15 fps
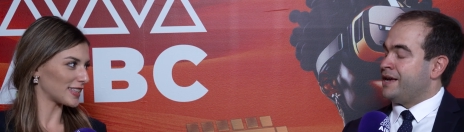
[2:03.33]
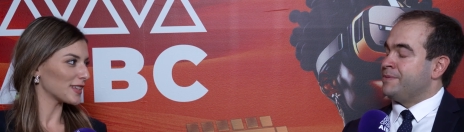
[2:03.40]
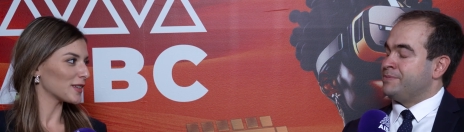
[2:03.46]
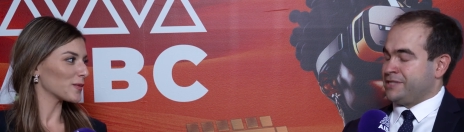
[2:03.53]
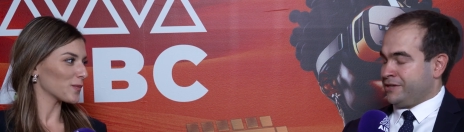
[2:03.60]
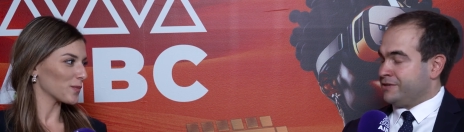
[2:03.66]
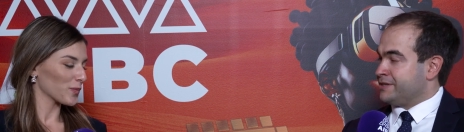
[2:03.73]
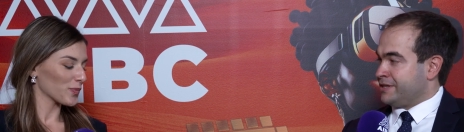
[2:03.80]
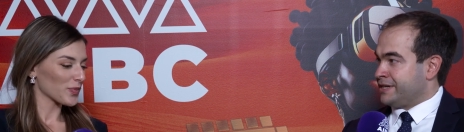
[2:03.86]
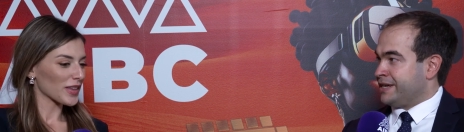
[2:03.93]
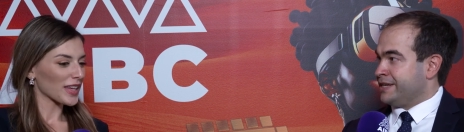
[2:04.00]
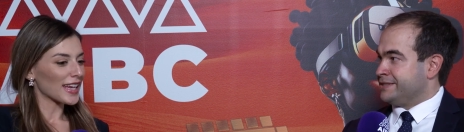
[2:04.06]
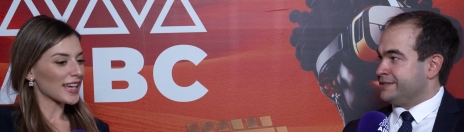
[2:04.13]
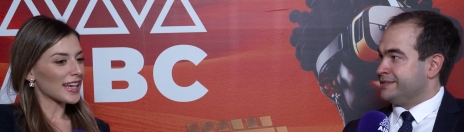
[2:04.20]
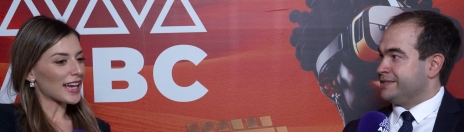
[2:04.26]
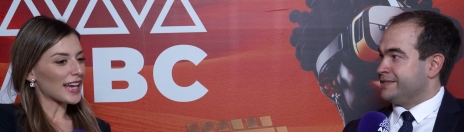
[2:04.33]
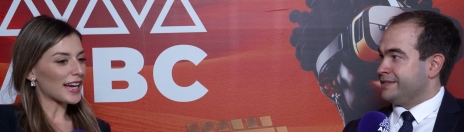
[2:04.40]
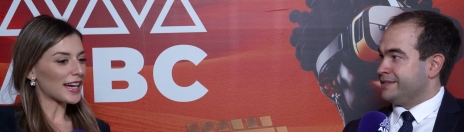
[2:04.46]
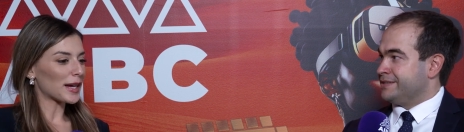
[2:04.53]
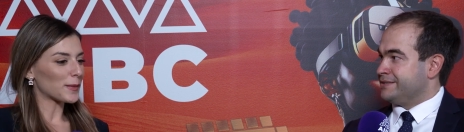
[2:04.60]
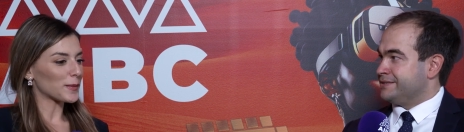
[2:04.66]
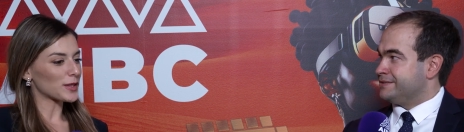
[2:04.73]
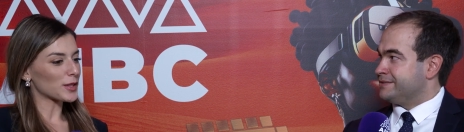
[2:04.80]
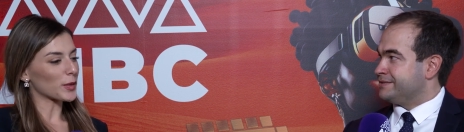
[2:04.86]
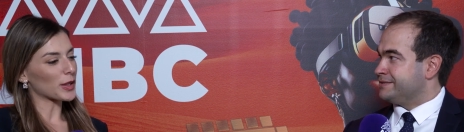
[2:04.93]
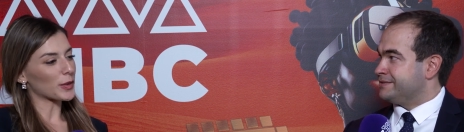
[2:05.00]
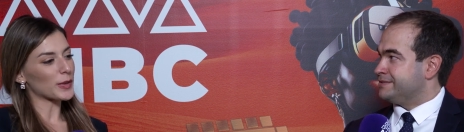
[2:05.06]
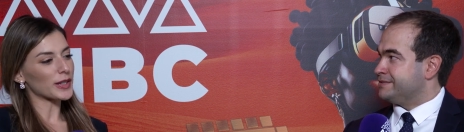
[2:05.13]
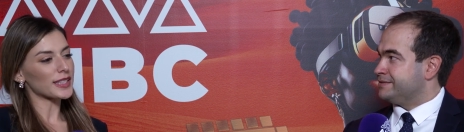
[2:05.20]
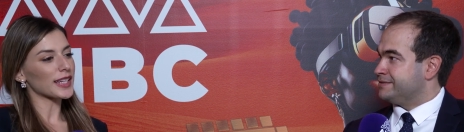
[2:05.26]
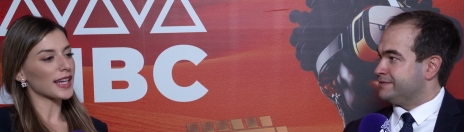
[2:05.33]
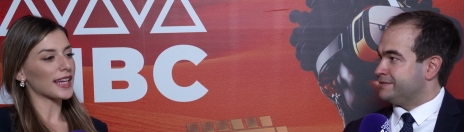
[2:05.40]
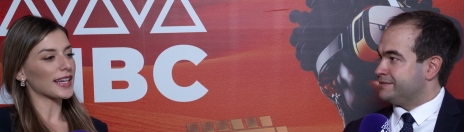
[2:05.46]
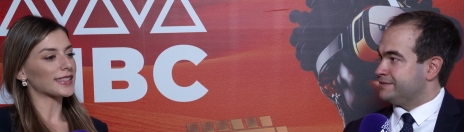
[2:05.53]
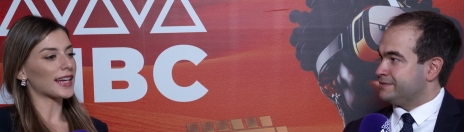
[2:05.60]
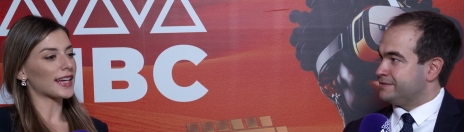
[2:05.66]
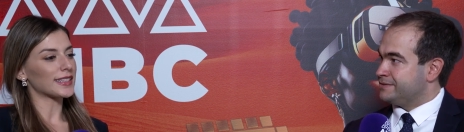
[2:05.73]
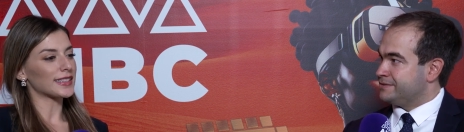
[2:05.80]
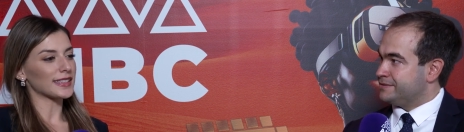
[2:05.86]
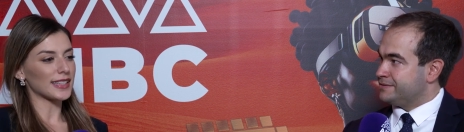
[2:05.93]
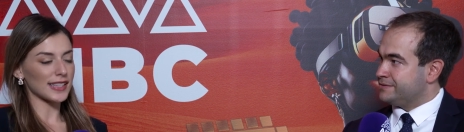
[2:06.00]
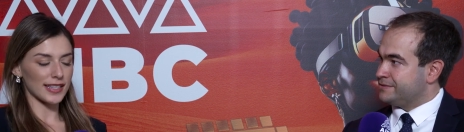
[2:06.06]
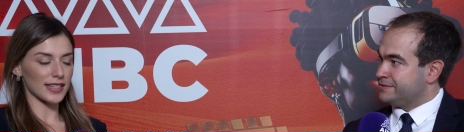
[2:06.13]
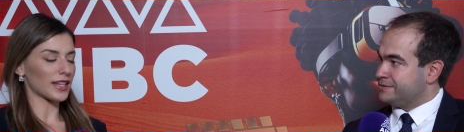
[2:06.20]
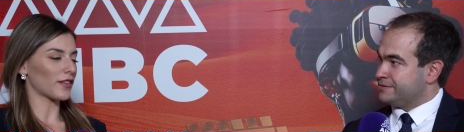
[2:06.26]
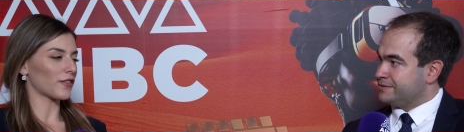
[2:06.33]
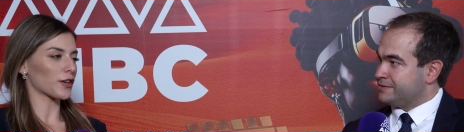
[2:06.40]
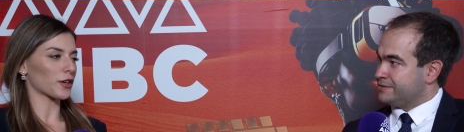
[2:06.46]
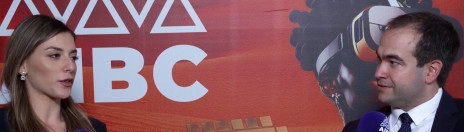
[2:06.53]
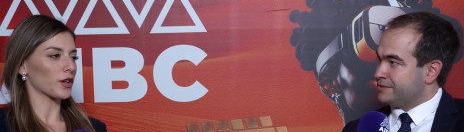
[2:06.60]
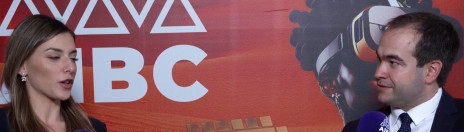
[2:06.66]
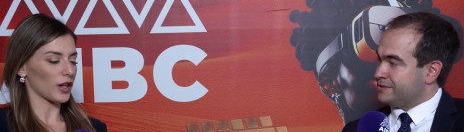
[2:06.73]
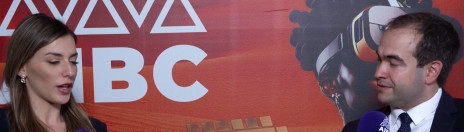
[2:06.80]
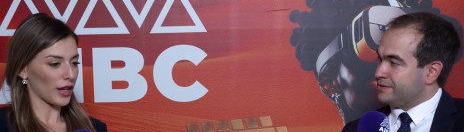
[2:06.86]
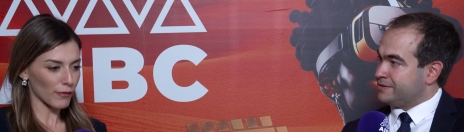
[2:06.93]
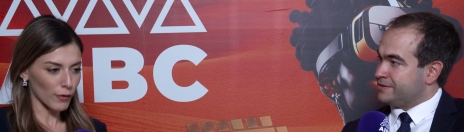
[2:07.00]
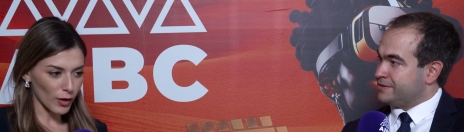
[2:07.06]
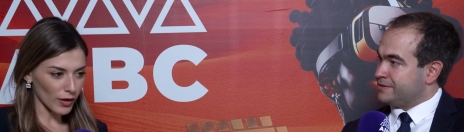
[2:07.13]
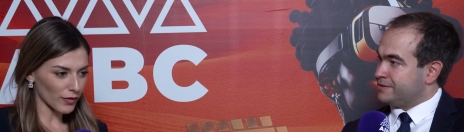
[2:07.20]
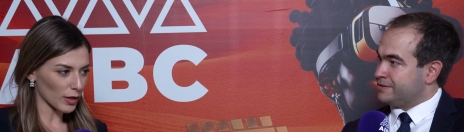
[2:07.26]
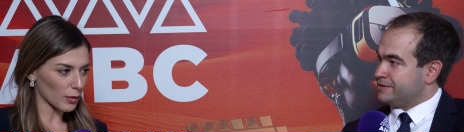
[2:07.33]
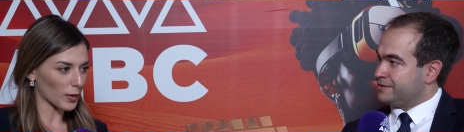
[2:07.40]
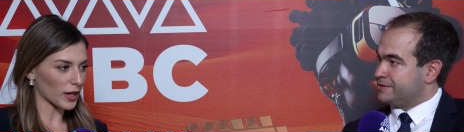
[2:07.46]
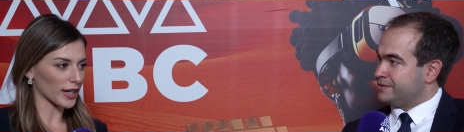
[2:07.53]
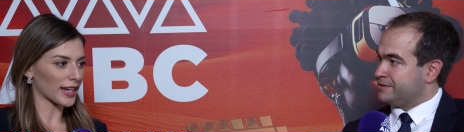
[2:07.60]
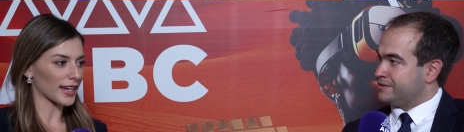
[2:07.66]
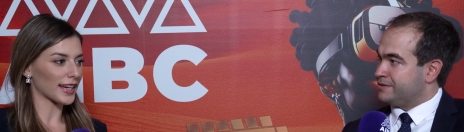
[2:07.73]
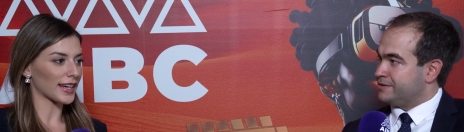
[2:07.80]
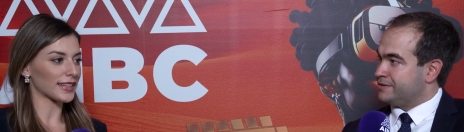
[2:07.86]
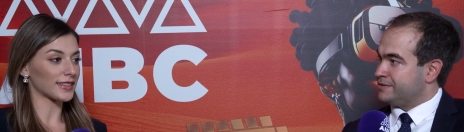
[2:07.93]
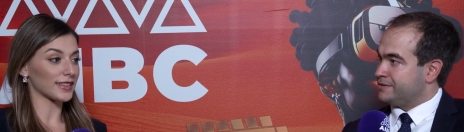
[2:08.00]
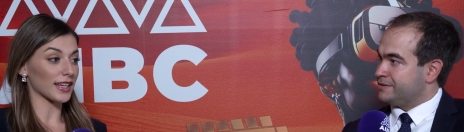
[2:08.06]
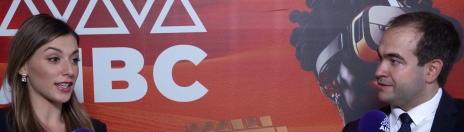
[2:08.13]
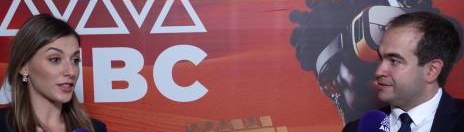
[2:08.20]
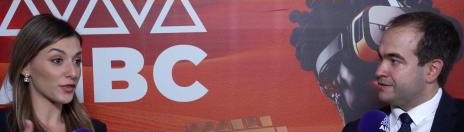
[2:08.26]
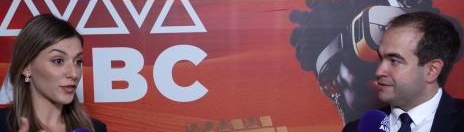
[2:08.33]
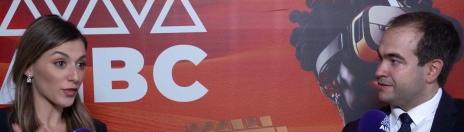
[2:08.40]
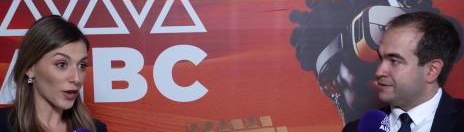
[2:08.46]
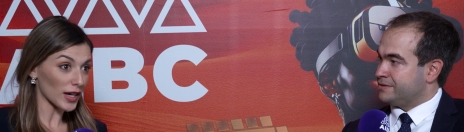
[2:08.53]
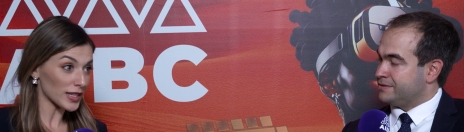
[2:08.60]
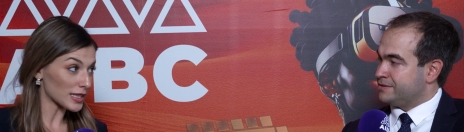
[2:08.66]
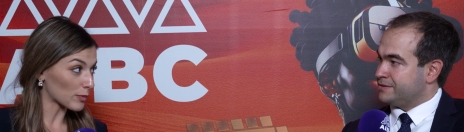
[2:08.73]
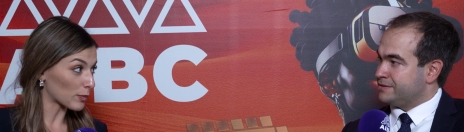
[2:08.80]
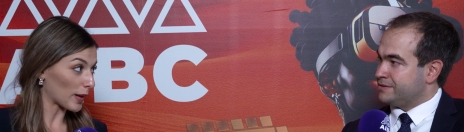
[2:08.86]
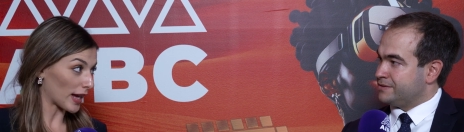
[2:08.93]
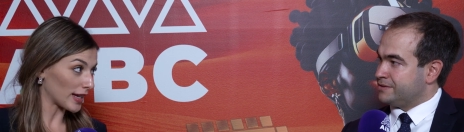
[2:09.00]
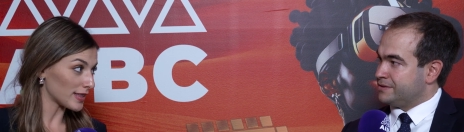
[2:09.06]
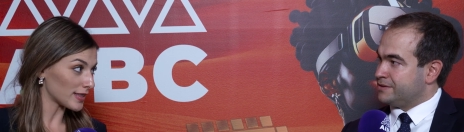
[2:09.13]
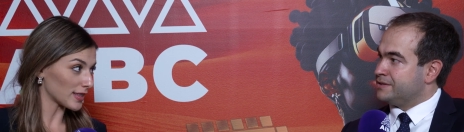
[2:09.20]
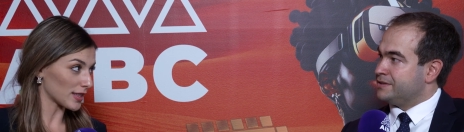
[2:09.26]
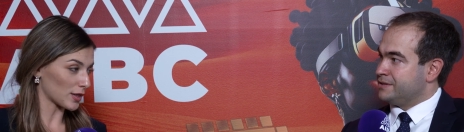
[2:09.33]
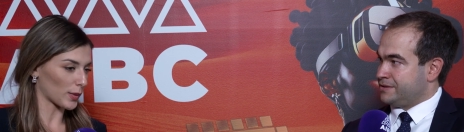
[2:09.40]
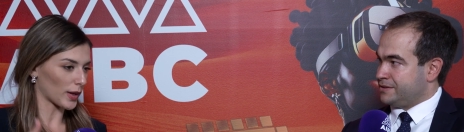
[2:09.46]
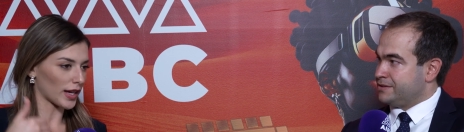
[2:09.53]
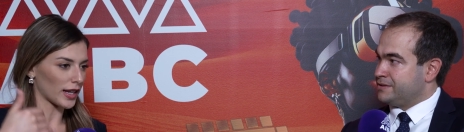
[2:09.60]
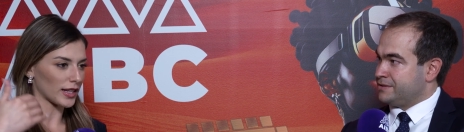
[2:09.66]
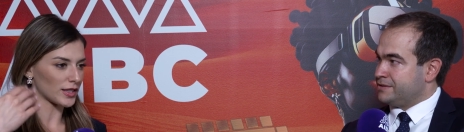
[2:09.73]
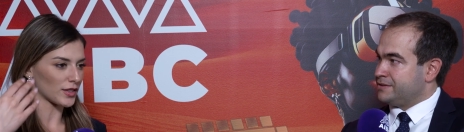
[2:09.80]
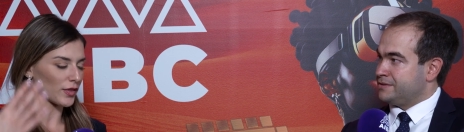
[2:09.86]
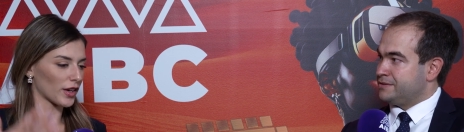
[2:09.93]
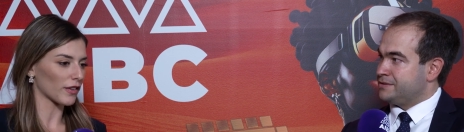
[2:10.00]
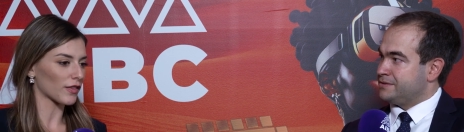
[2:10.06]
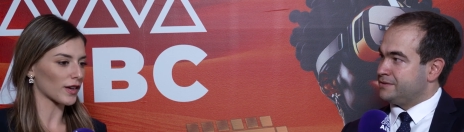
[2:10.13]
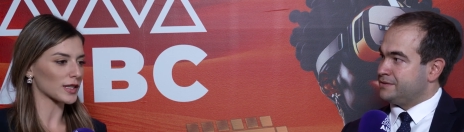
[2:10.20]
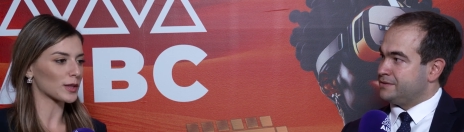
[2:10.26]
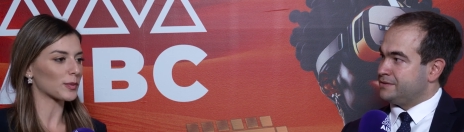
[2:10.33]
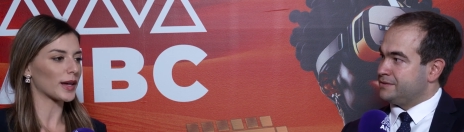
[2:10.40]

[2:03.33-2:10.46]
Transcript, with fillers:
Speaker 1: Absolutely right.
Speaker 2: Um, so you were saying that this is another evolving market. It's fast paced as well. It's very fast